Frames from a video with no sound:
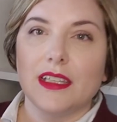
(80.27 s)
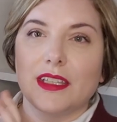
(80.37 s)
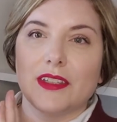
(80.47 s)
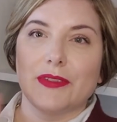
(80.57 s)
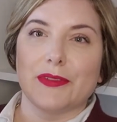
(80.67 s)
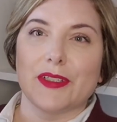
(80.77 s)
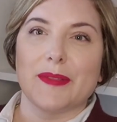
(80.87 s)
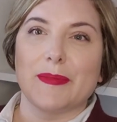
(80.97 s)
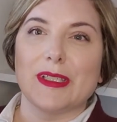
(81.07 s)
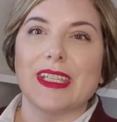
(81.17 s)
The first
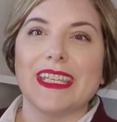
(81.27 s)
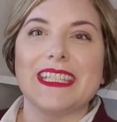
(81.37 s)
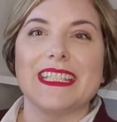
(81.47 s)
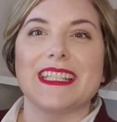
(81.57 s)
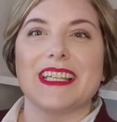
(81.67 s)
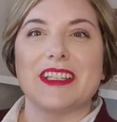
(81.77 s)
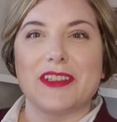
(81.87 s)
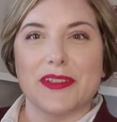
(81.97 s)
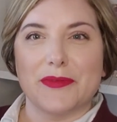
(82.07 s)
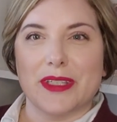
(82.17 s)
book is Under
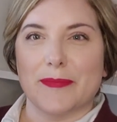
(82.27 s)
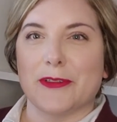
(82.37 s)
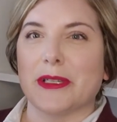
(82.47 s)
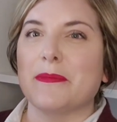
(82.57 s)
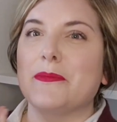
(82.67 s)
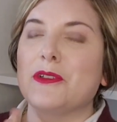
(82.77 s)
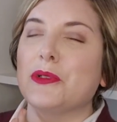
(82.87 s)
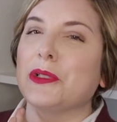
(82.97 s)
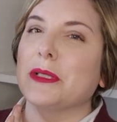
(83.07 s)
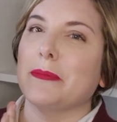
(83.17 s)
the Whispering
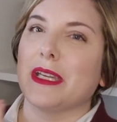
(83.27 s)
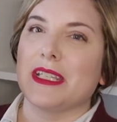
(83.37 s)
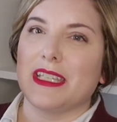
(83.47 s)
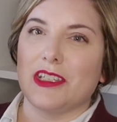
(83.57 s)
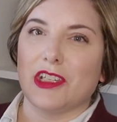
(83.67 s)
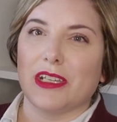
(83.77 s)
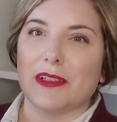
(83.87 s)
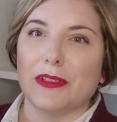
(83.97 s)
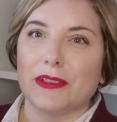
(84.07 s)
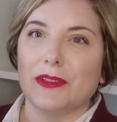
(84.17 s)
Door by T.J.
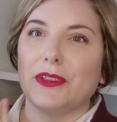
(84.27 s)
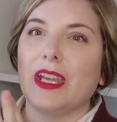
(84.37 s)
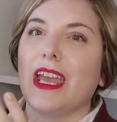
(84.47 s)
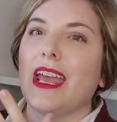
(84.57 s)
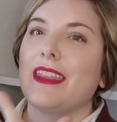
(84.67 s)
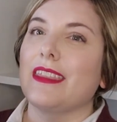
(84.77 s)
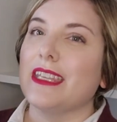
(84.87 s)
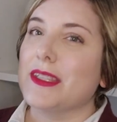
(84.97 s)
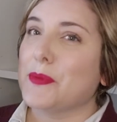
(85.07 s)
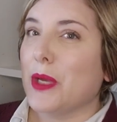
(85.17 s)
Klune.
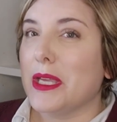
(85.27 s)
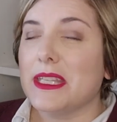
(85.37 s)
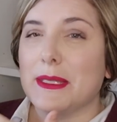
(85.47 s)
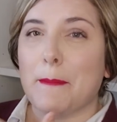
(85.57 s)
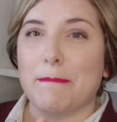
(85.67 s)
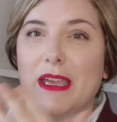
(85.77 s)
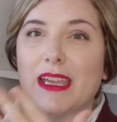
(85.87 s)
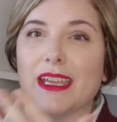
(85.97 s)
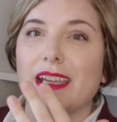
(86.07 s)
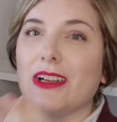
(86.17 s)
This was
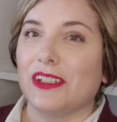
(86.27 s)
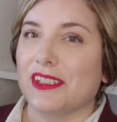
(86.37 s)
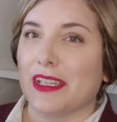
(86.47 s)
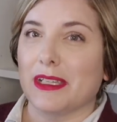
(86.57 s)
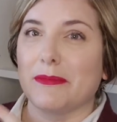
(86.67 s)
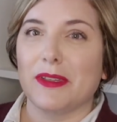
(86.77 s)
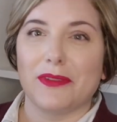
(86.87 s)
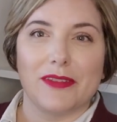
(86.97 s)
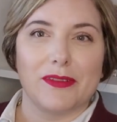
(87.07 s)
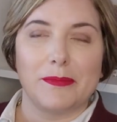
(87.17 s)
my all-time
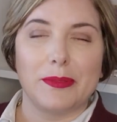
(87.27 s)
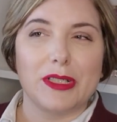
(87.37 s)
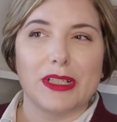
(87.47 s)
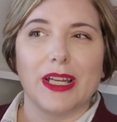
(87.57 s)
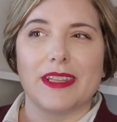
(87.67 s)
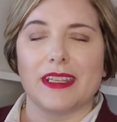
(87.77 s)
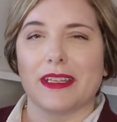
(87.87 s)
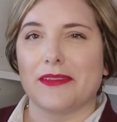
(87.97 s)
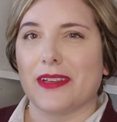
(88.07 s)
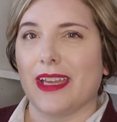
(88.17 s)
favorite book that
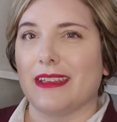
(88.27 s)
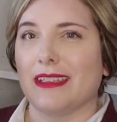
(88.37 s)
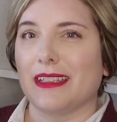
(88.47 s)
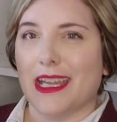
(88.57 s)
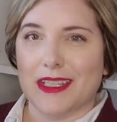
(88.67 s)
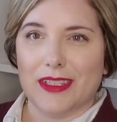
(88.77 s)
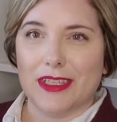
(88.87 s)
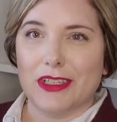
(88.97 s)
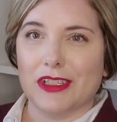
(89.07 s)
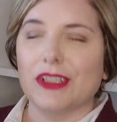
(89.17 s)
I read last
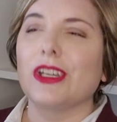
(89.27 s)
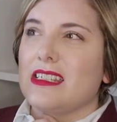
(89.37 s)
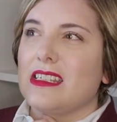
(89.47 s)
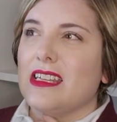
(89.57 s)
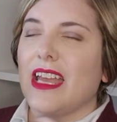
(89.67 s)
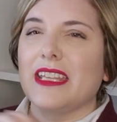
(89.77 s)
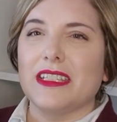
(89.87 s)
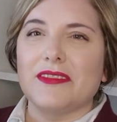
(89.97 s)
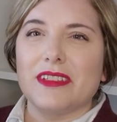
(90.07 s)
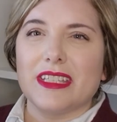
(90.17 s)
year, and
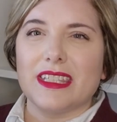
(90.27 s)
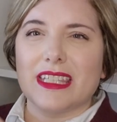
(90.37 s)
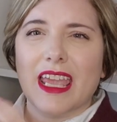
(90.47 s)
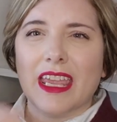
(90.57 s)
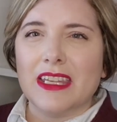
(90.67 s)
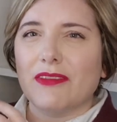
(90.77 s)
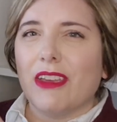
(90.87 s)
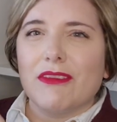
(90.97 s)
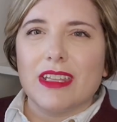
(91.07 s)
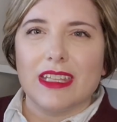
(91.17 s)
it was kind of
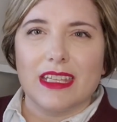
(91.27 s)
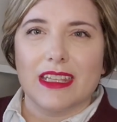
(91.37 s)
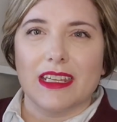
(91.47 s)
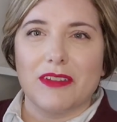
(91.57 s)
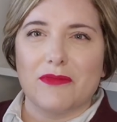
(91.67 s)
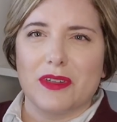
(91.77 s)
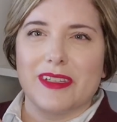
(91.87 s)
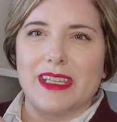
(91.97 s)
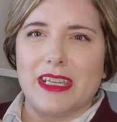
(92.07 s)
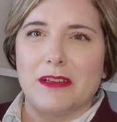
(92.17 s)
everything that I want
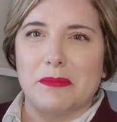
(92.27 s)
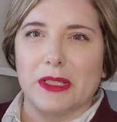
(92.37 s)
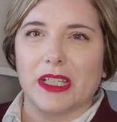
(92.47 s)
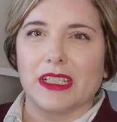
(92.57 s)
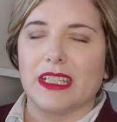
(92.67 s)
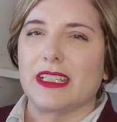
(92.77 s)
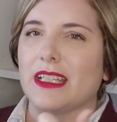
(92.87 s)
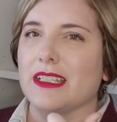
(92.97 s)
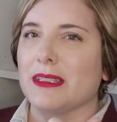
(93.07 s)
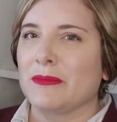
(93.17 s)
in a book. It
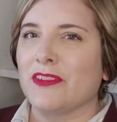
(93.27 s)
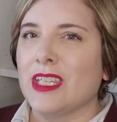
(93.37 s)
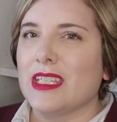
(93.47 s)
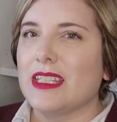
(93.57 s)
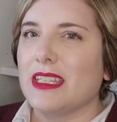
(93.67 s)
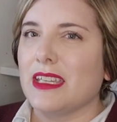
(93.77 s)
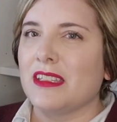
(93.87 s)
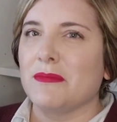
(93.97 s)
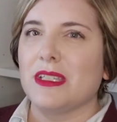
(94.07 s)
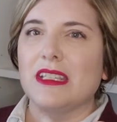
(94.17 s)
has some fantasy
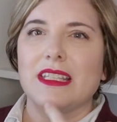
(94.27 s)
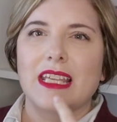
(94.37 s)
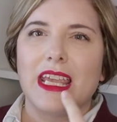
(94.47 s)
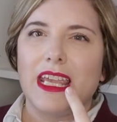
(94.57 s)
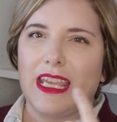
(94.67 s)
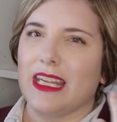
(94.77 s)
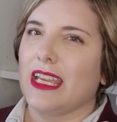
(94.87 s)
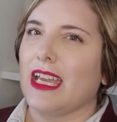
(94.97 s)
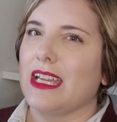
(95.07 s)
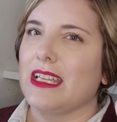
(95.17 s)
elements, it
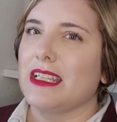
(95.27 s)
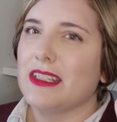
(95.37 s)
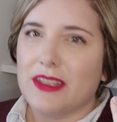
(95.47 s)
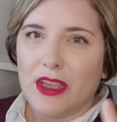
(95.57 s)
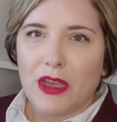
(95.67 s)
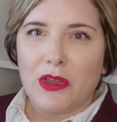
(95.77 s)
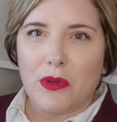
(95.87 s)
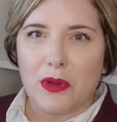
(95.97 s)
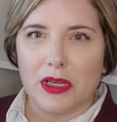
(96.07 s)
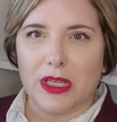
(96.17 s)
has
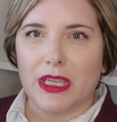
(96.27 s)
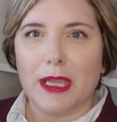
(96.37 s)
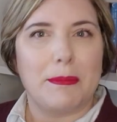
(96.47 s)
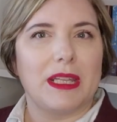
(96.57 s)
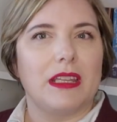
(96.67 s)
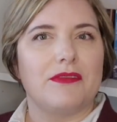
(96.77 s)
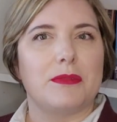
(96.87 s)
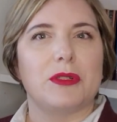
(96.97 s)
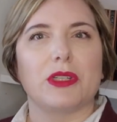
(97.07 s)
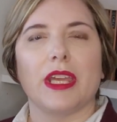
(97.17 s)
quirky but
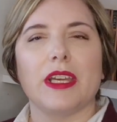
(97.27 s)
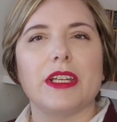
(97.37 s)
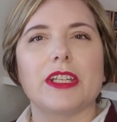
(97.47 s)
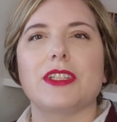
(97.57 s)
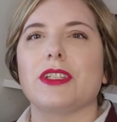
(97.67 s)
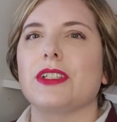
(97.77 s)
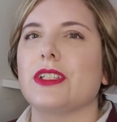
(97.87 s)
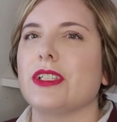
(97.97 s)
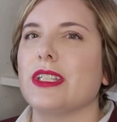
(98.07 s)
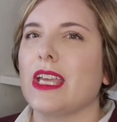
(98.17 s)
lovable
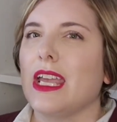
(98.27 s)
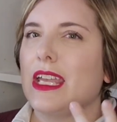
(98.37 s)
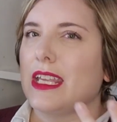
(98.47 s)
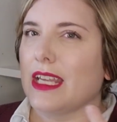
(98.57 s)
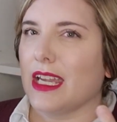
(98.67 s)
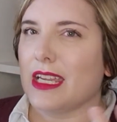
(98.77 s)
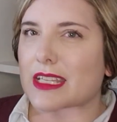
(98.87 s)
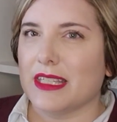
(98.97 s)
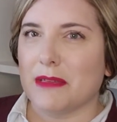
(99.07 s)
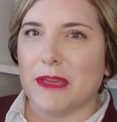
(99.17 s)
characters, it
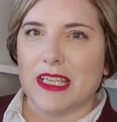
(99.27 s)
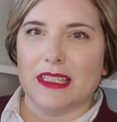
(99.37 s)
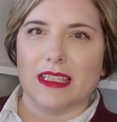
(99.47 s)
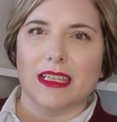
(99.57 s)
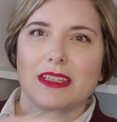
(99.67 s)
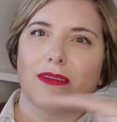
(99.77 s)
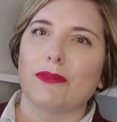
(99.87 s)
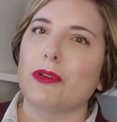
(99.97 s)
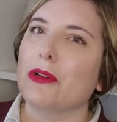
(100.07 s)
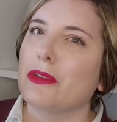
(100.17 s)
has amazing kind of
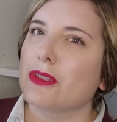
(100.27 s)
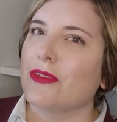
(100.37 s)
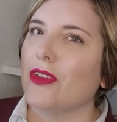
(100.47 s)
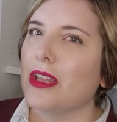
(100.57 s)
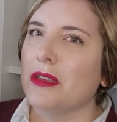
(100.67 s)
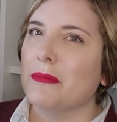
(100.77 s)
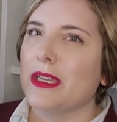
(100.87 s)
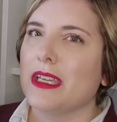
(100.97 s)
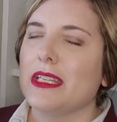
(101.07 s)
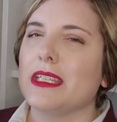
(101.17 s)
growth
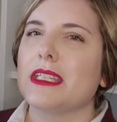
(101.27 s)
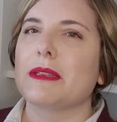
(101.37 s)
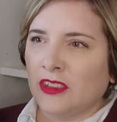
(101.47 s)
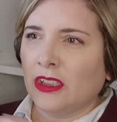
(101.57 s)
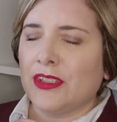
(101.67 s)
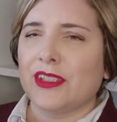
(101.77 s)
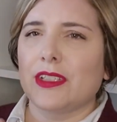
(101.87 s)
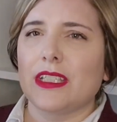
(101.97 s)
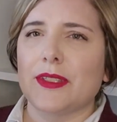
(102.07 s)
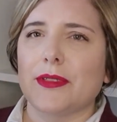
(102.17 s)
development. So
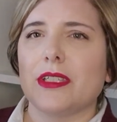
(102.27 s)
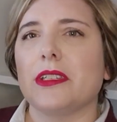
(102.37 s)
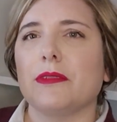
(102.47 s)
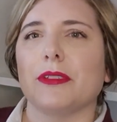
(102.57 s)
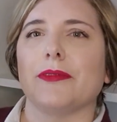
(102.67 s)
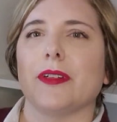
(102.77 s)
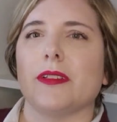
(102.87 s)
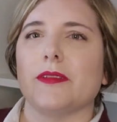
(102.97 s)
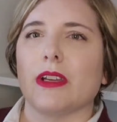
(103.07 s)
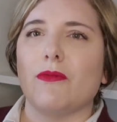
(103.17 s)
this one, you are
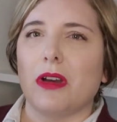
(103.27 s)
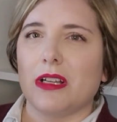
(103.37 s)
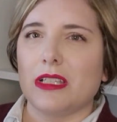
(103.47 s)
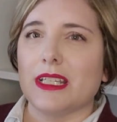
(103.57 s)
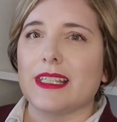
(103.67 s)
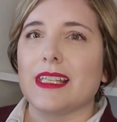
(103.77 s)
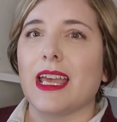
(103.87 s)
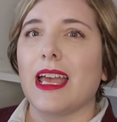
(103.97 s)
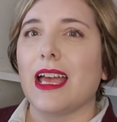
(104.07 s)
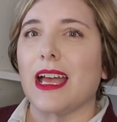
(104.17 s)
following Wallace
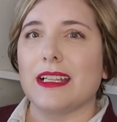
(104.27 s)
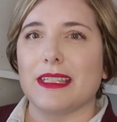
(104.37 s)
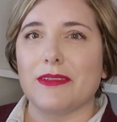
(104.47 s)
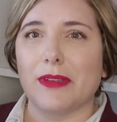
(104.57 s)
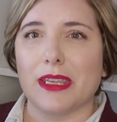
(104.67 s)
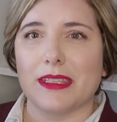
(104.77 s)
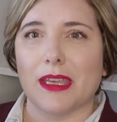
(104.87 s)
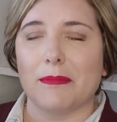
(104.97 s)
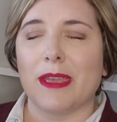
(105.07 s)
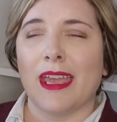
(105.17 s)
as he wakes
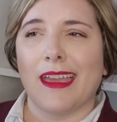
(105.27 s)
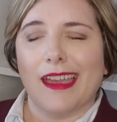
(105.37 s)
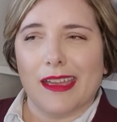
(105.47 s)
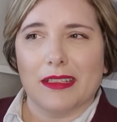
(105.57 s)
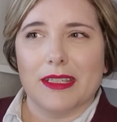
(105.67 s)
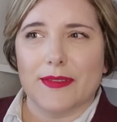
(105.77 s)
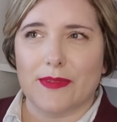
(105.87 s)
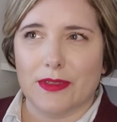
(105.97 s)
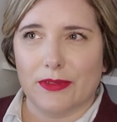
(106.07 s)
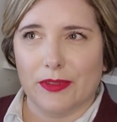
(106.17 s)
up at his
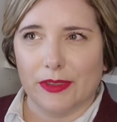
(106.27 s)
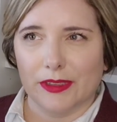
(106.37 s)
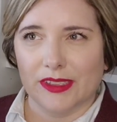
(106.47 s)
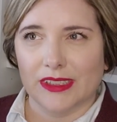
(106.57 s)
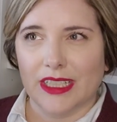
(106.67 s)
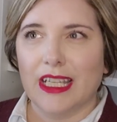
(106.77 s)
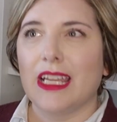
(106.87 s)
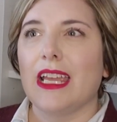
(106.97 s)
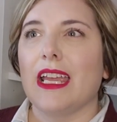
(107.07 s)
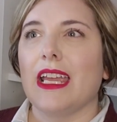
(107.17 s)
funeral
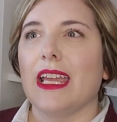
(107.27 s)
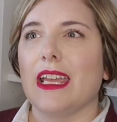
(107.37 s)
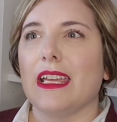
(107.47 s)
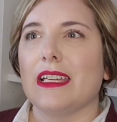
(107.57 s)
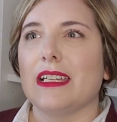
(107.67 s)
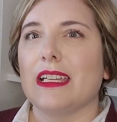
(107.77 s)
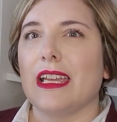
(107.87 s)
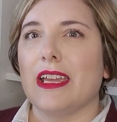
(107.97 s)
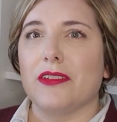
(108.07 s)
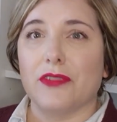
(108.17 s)

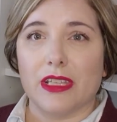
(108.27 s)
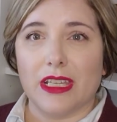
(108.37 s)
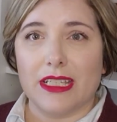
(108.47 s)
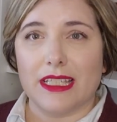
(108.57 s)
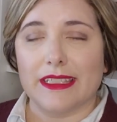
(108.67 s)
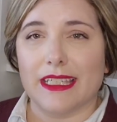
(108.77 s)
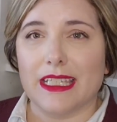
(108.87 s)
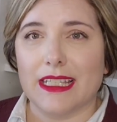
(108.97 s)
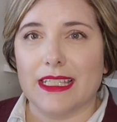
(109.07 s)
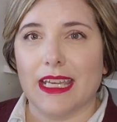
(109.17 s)
and realizes that
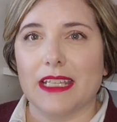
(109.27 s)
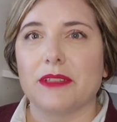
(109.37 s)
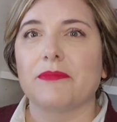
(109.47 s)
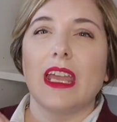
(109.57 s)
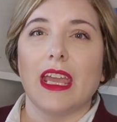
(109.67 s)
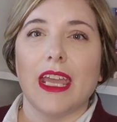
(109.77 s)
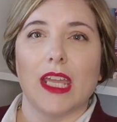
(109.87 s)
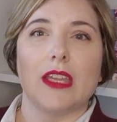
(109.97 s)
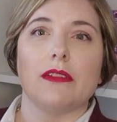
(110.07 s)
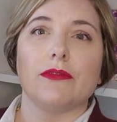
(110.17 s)
he's dead.
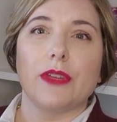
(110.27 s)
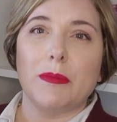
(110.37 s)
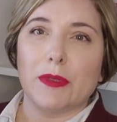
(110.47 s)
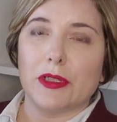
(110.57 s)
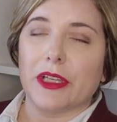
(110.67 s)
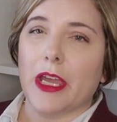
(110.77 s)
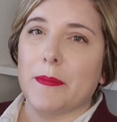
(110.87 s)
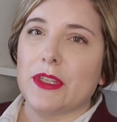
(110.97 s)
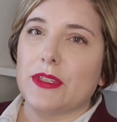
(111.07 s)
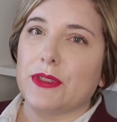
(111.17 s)
A Reaper
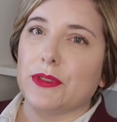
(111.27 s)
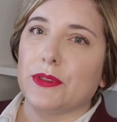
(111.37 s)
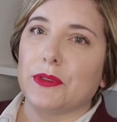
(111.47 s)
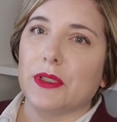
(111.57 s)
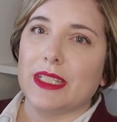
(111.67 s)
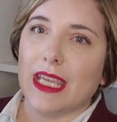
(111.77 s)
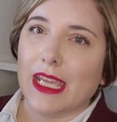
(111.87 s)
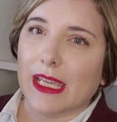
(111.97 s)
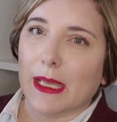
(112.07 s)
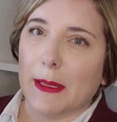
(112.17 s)
comes to
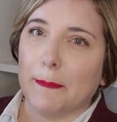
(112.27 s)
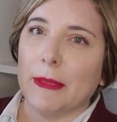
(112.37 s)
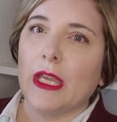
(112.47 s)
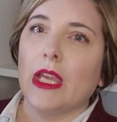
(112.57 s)
take him,